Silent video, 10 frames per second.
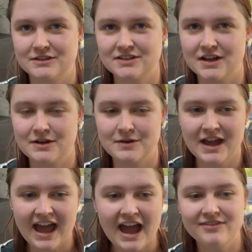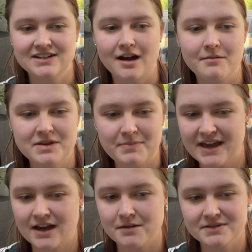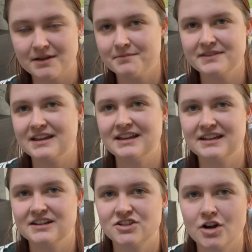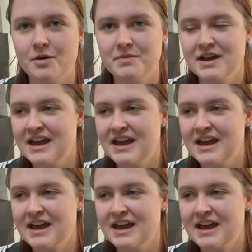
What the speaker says: So every time you pick up something in a shop,